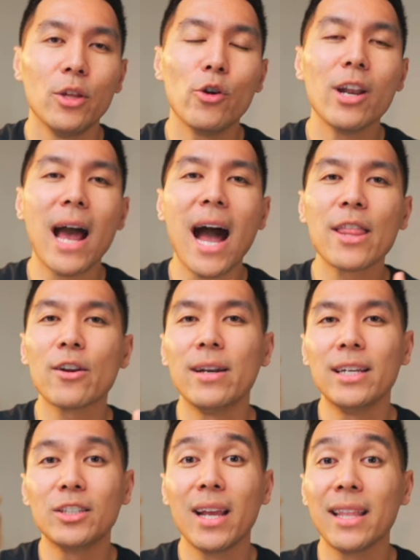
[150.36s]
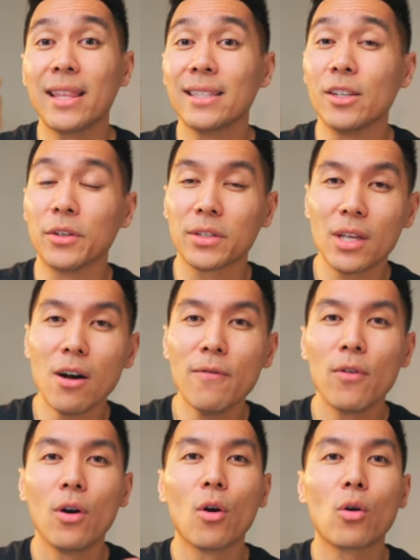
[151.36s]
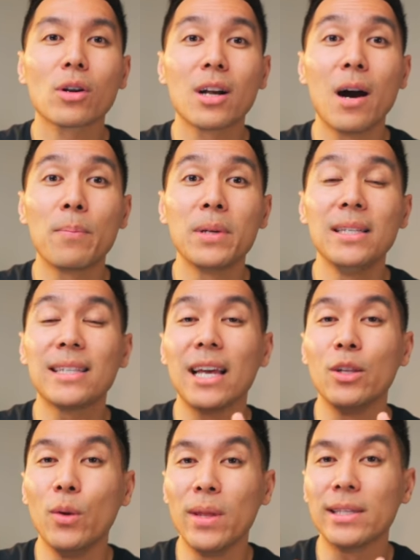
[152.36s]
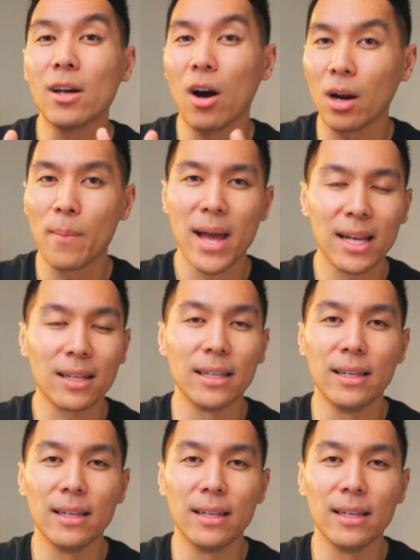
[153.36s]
You can either initiate this yourself or companies can do this automatically.